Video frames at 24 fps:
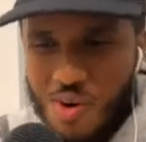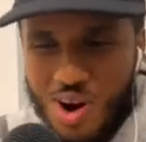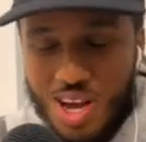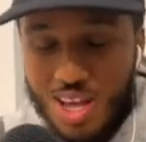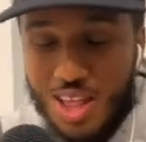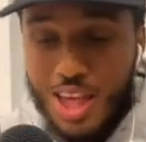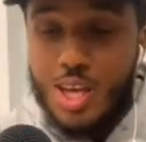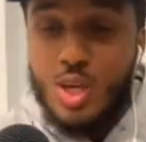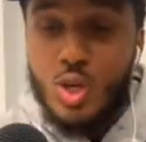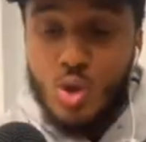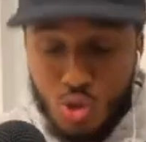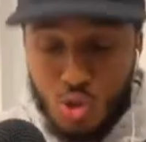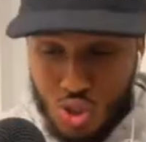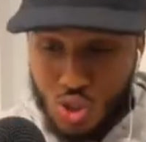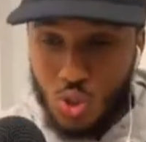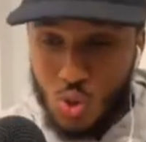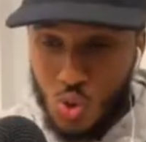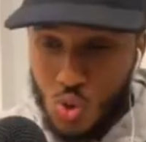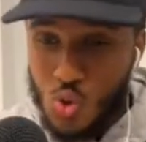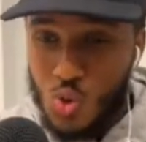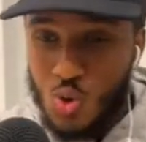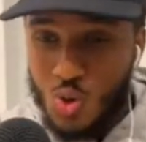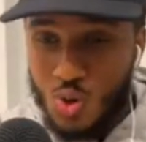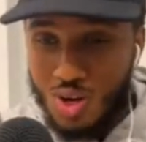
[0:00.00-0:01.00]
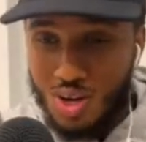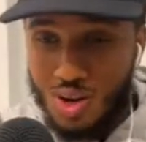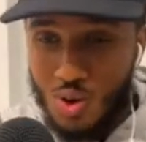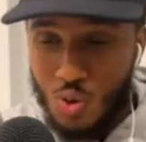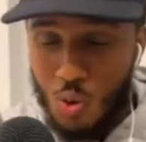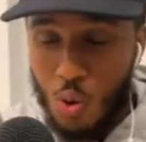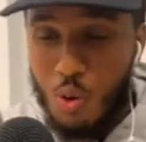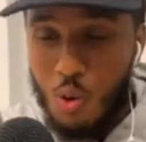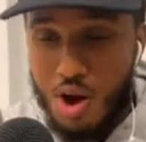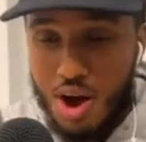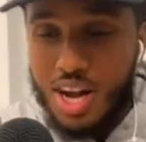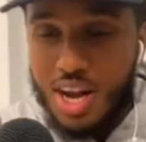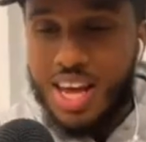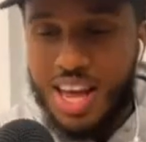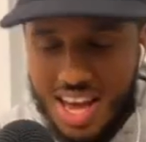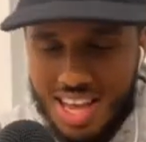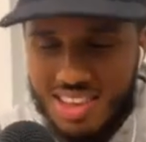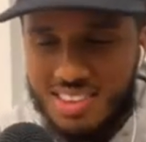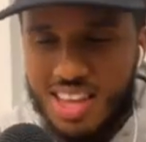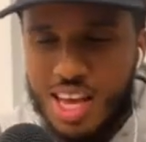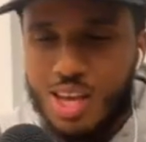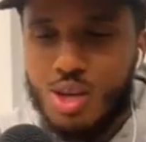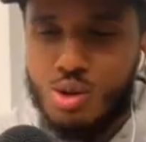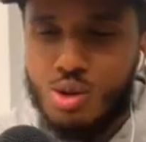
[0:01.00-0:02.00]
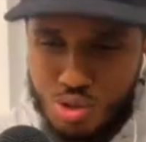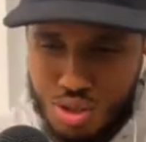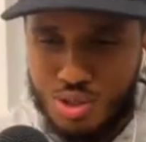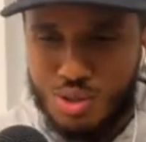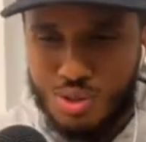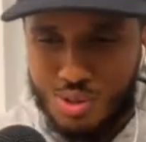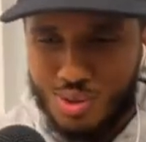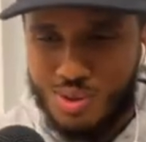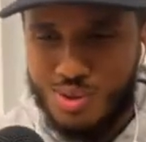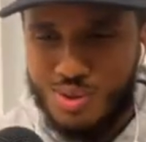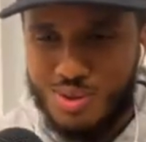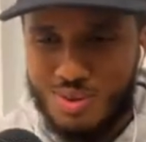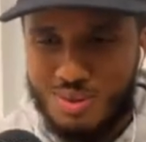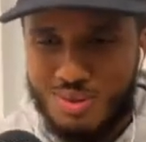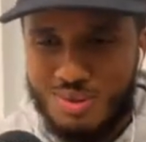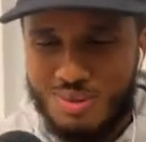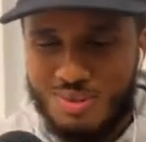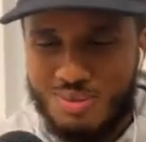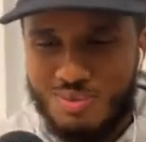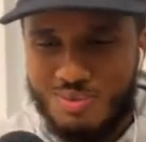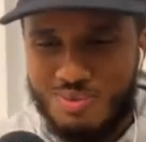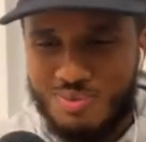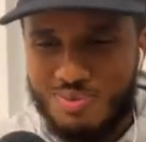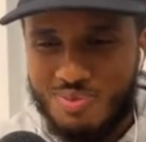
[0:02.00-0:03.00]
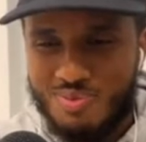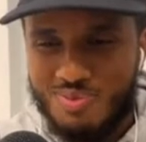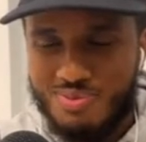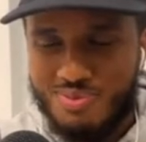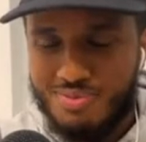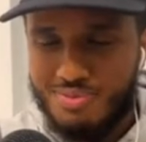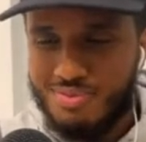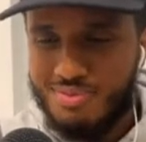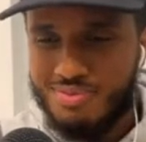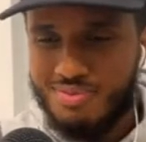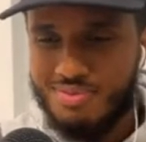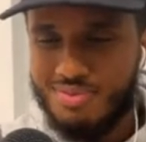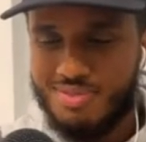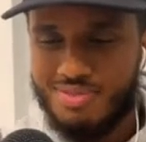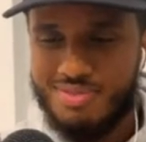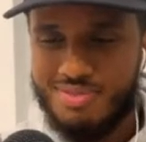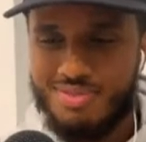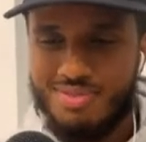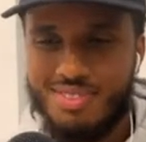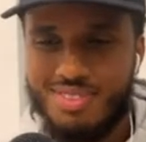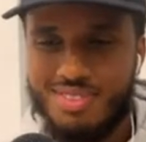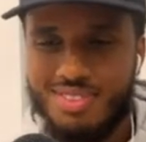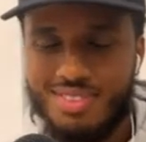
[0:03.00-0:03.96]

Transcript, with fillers: Bro, they used to. No, no. When we were kids, they used to. to me, everything. There's